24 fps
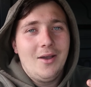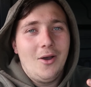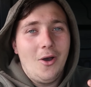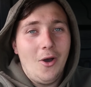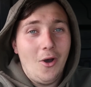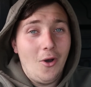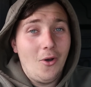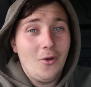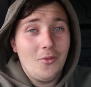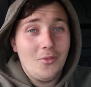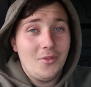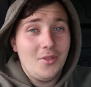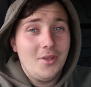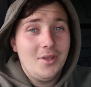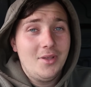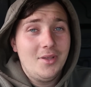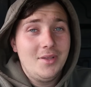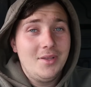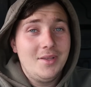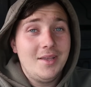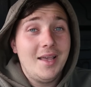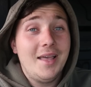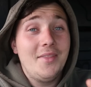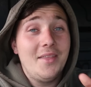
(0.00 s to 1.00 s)
on,
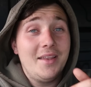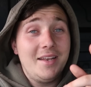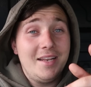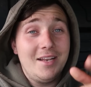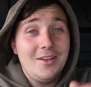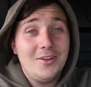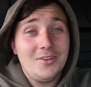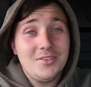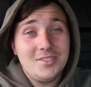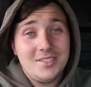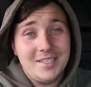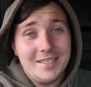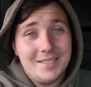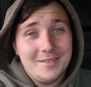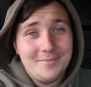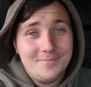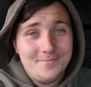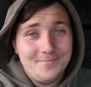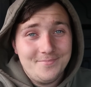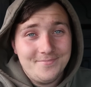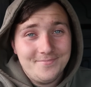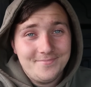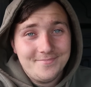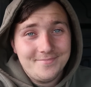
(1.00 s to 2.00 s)
and then he lost it.
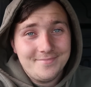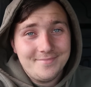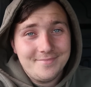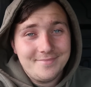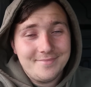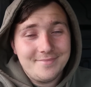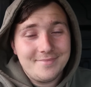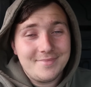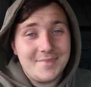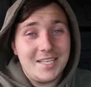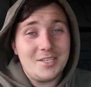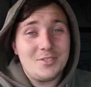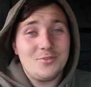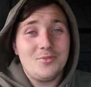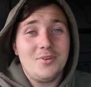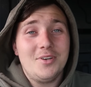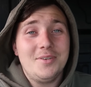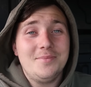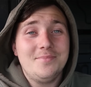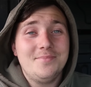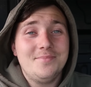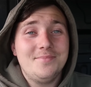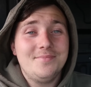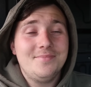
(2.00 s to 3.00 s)
That's
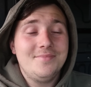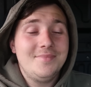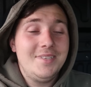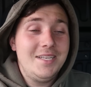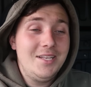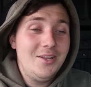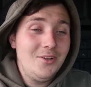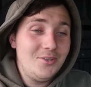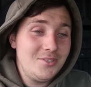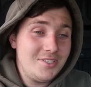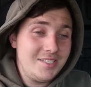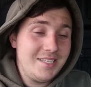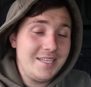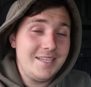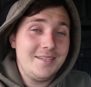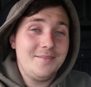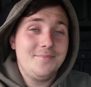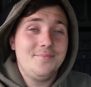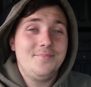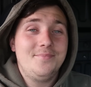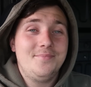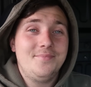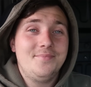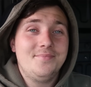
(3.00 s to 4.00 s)
right, he lost it.
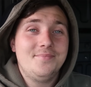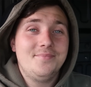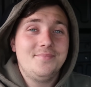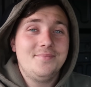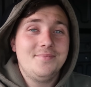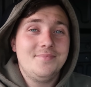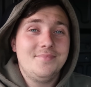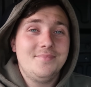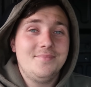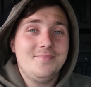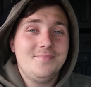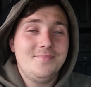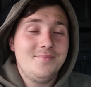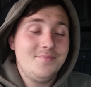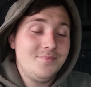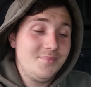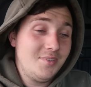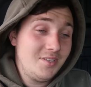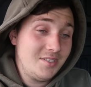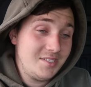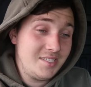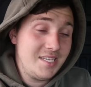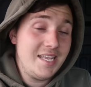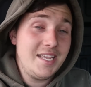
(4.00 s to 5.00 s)

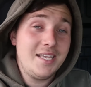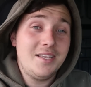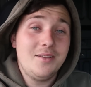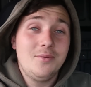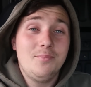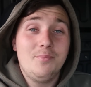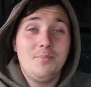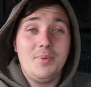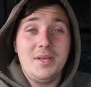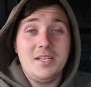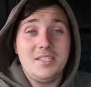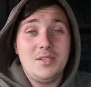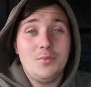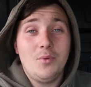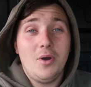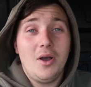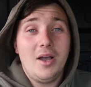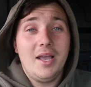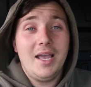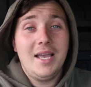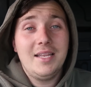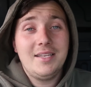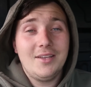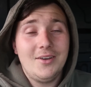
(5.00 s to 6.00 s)
Zig, basically
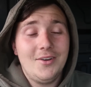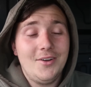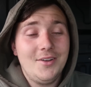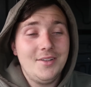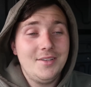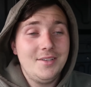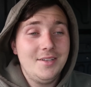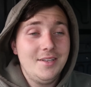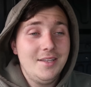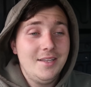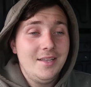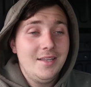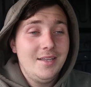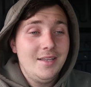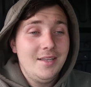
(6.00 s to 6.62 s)
what I had it on.